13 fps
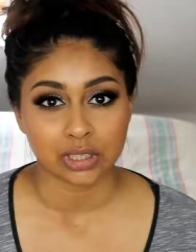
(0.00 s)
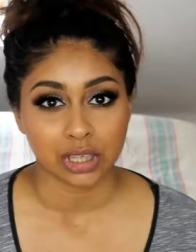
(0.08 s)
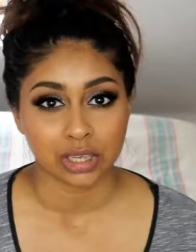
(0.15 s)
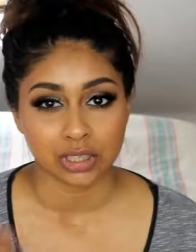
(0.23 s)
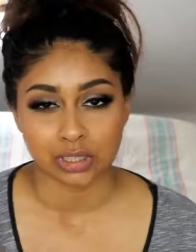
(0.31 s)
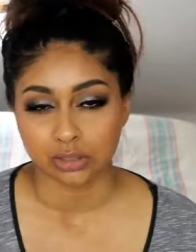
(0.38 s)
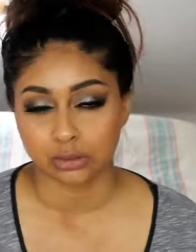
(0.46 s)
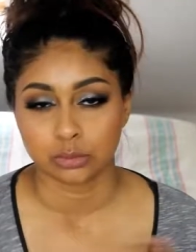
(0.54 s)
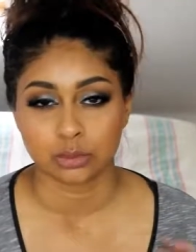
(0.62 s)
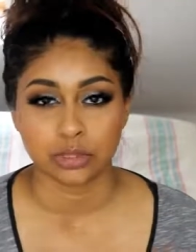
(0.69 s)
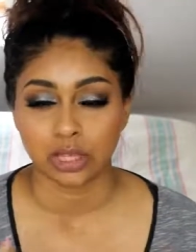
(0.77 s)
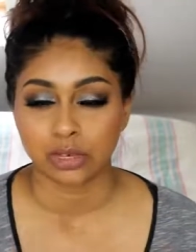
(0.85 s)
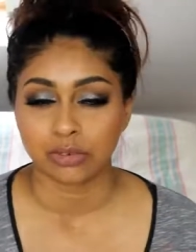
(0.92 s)
I can
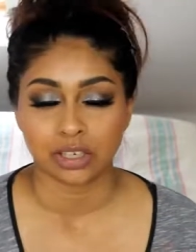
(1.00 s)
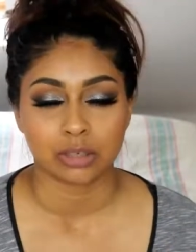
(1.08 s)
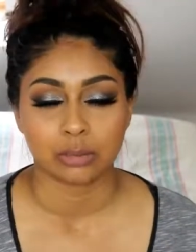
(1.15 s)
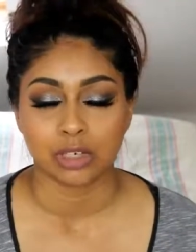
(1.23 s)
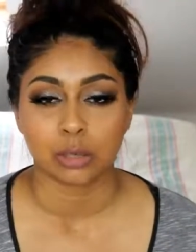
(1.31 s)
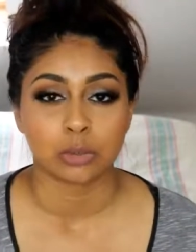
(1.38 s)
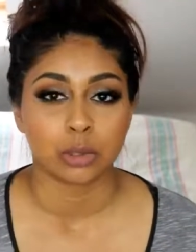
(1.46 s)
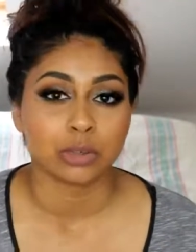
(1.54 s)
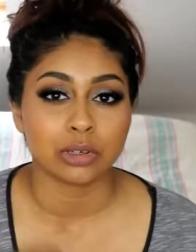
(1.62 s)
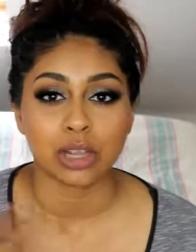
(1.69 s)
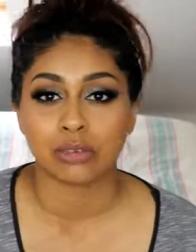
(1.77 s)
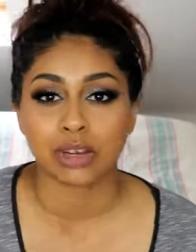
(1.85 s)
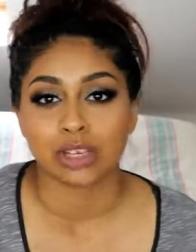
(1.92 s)
also like recommend, I'll probably
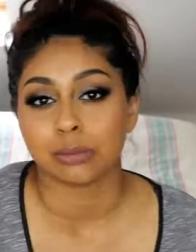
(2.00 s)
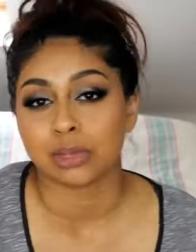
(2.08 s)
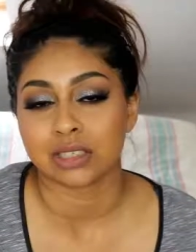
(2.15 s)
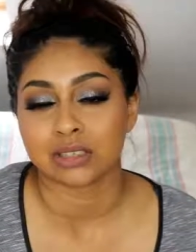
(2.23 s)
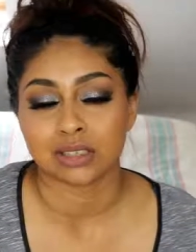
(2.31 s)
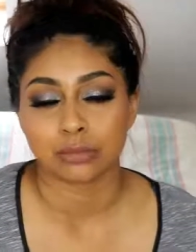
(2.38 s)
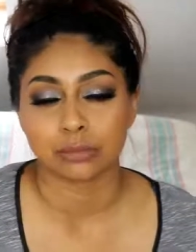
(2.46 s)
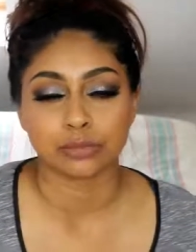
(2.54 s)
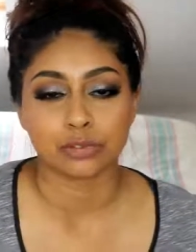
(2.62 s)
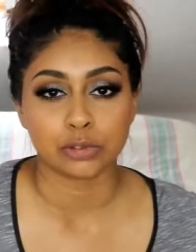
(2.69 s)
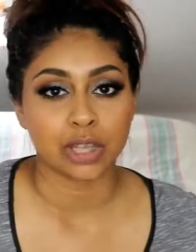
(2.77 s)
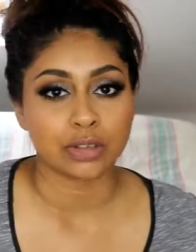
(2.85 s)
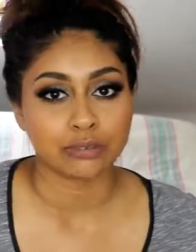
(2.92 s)
like recommend some
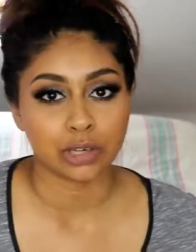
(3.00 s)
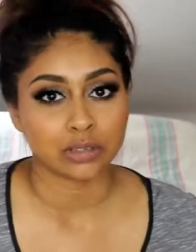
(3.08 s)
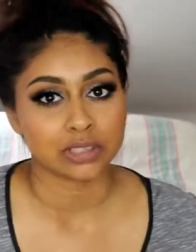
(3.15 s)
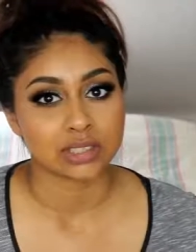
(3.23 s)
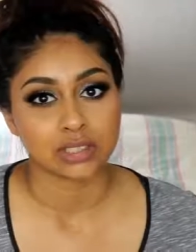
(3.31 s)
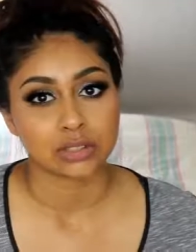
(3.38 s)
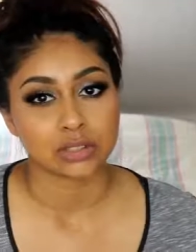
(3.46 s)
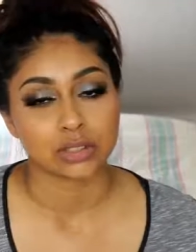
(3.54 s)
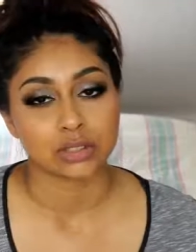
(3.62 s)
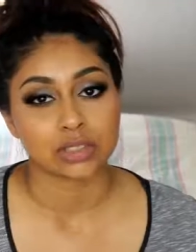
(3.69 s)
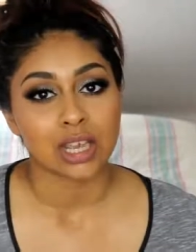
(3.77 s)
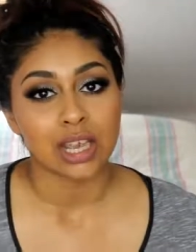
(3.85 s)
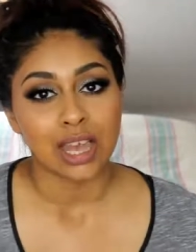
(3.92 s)
for like fairer skin
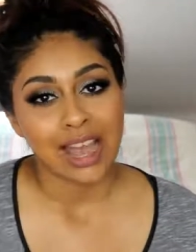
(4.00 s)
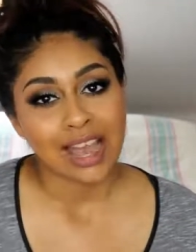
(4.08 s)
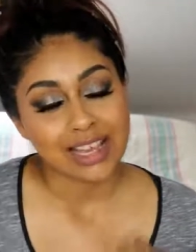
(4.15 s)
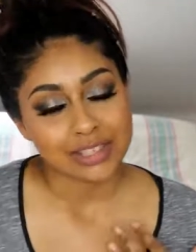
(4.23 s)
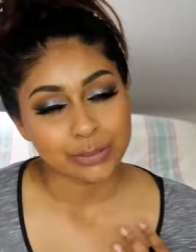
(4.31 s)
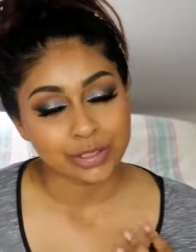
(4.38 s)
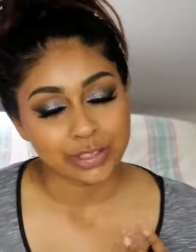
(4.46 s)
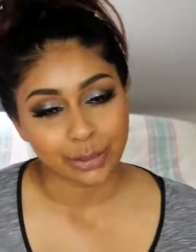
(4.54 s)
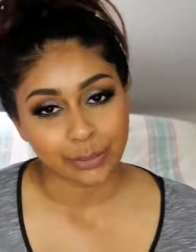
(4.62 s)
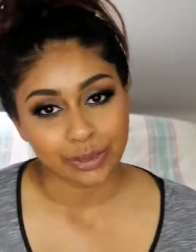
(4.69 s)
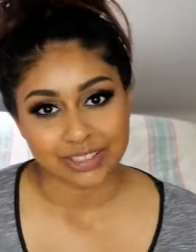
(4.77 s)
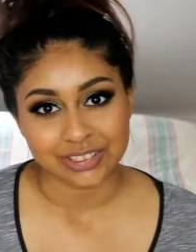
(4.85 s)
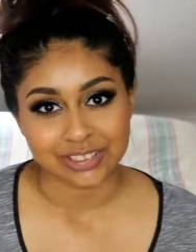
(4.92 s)
tones as we
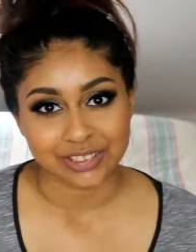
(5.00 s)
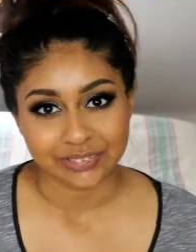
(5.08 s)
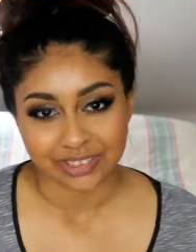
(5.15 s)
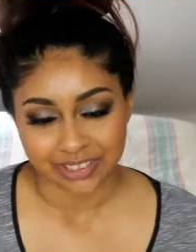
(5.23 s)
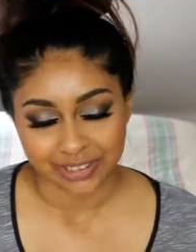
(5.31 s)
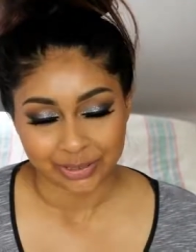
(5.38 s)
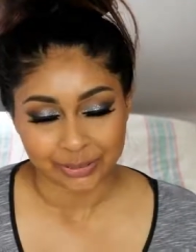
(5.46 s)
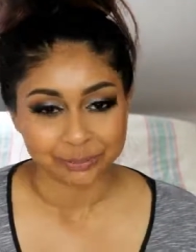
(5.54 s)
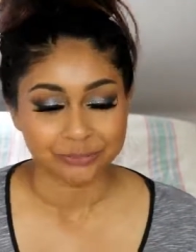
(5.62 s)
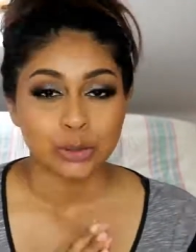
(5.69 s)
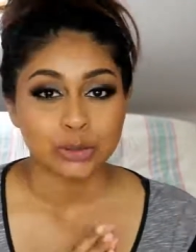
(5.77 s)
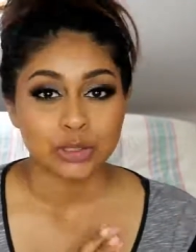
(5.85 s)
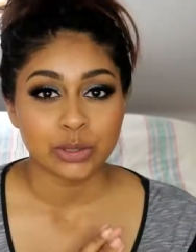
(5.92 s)
go into the video.
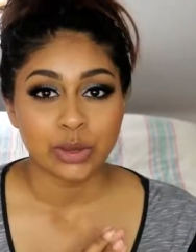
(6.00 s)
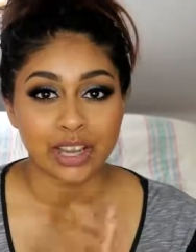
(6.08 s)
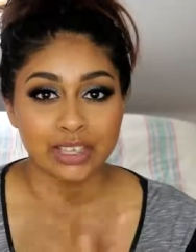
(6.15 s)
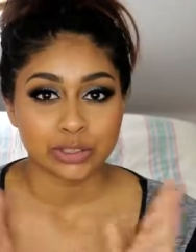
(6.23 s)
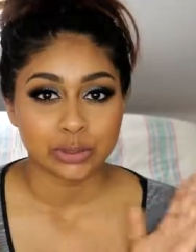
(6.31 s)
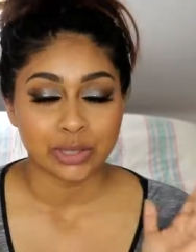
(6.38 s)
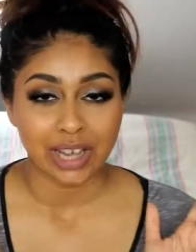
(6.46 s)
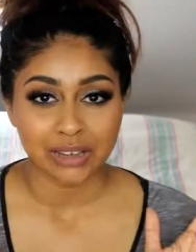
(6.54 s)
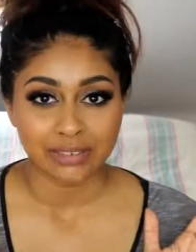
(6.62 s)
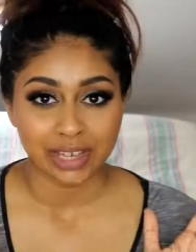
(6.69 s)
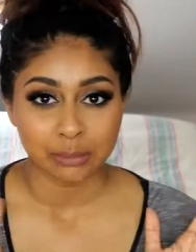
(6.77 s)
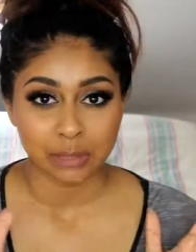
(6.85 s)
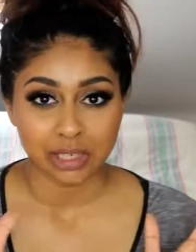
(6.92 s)
Also, I do have
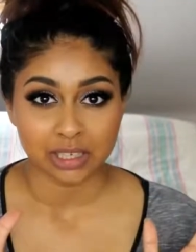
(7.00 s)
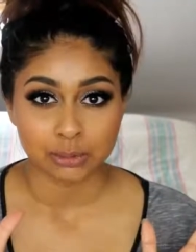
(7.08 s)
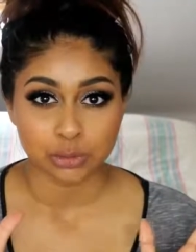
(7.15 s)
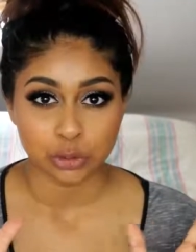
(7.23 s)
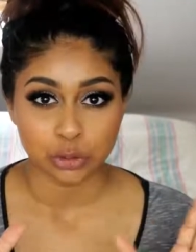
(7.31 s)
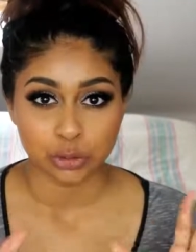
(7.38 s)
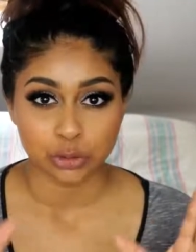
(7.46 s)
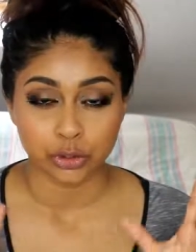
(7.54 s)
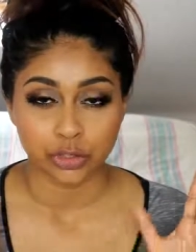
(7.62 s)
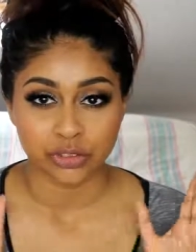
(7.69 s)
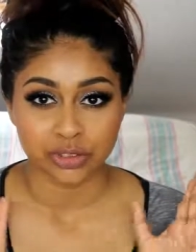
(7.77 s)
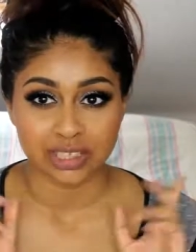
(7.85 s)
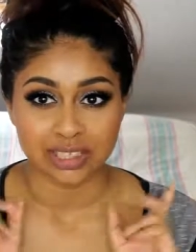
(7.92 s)
a makeup tutorial
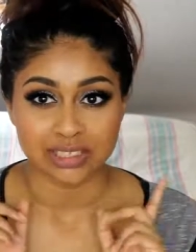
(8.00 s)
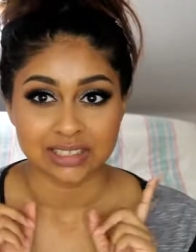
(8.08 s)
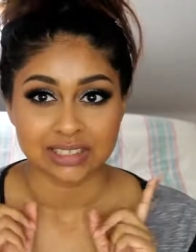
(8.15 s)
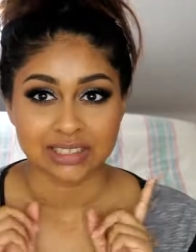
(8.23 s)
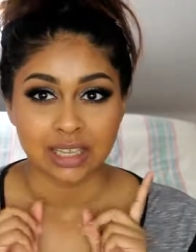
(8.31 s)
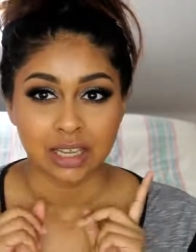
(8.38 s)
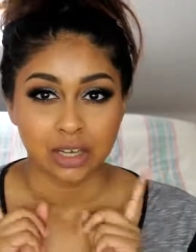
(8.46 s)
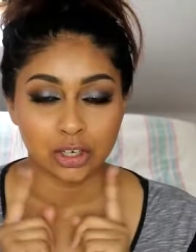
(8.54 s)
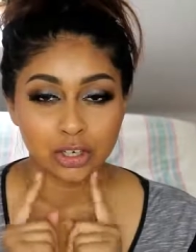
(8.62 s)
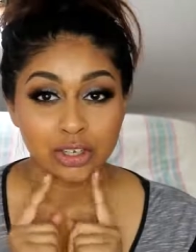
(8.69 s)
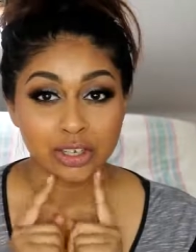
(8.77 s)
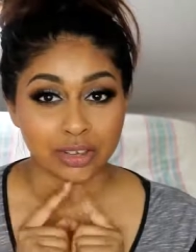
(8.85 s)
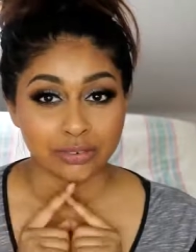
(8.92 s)
on this look.